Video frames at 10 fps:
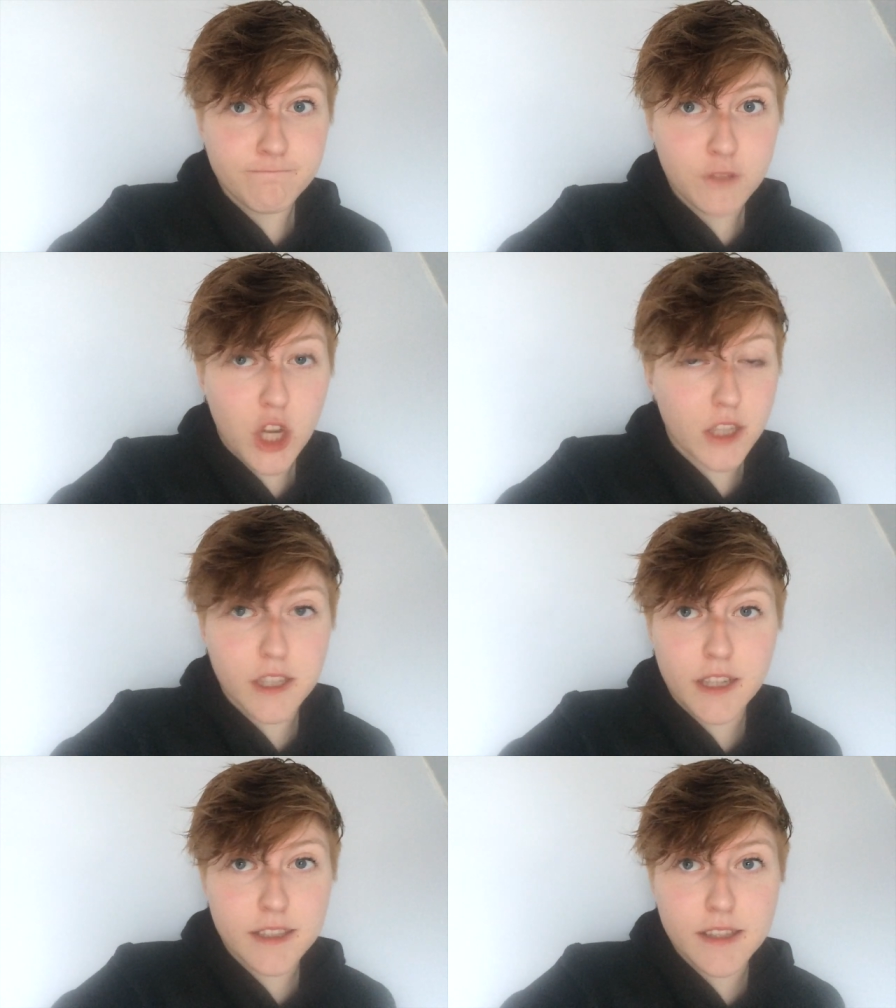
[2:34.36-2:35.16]

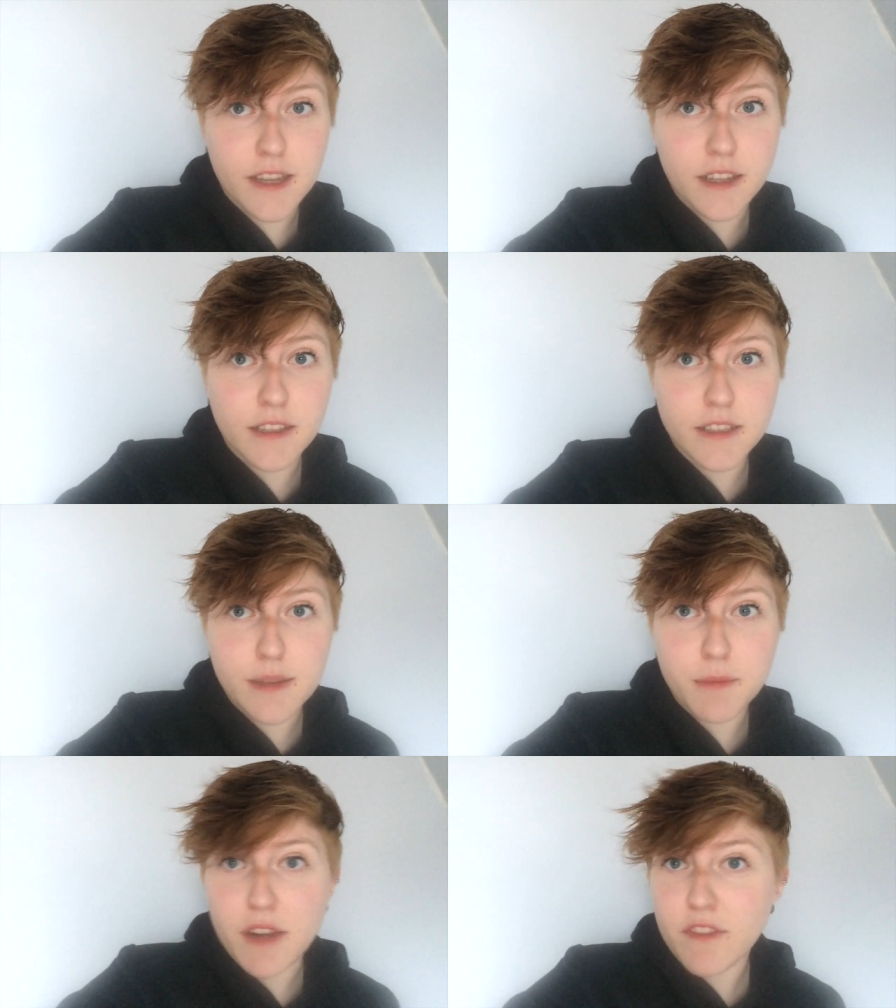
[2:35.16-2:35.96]
Tchotchke doesn't think that I'll
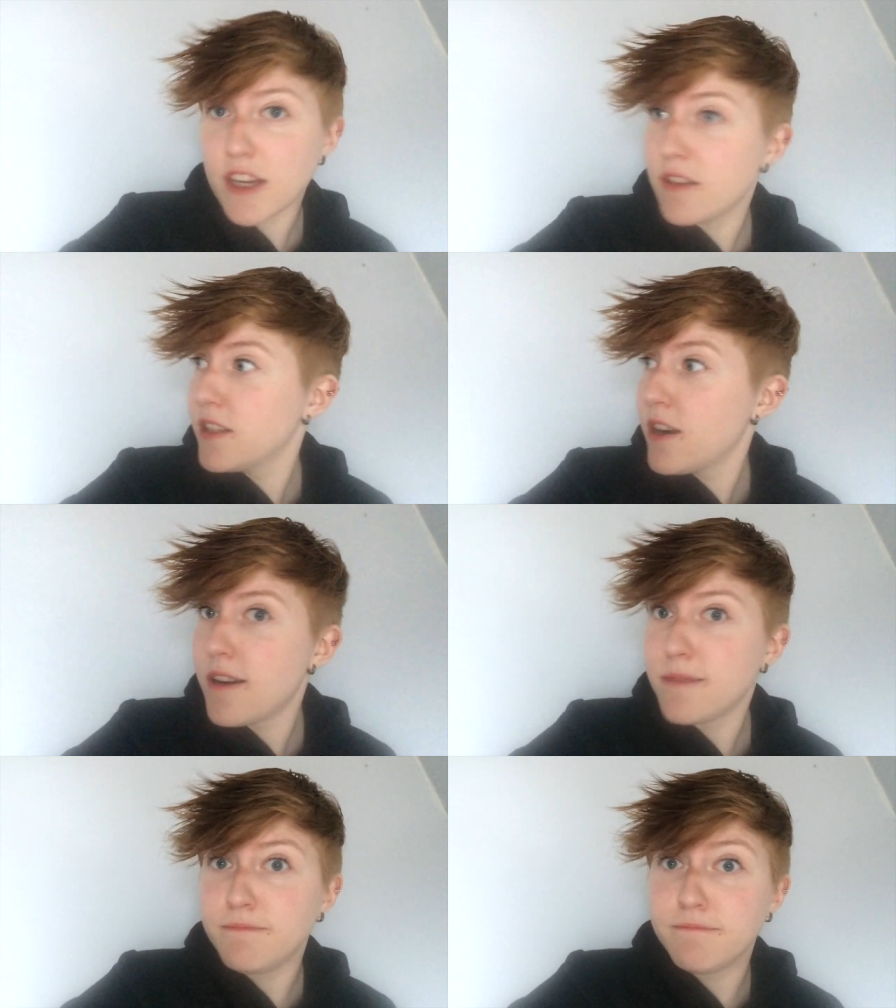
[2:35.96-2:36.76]
take many videos at
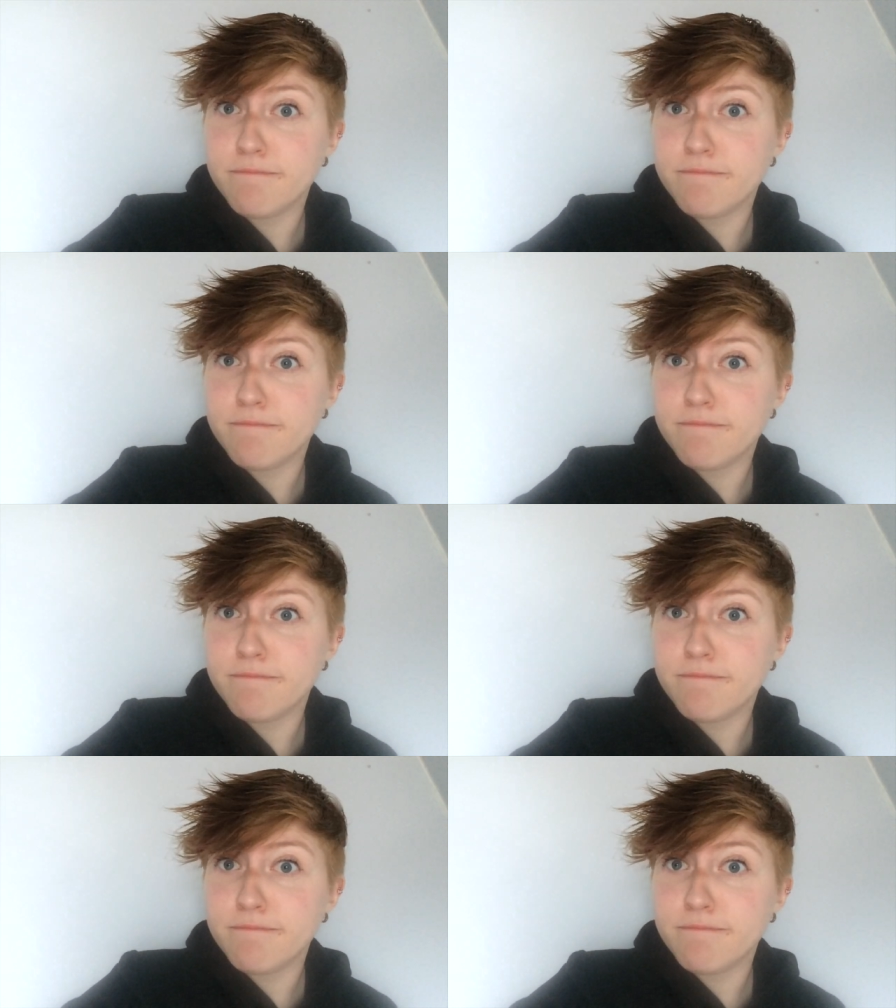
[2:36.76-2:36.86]
all.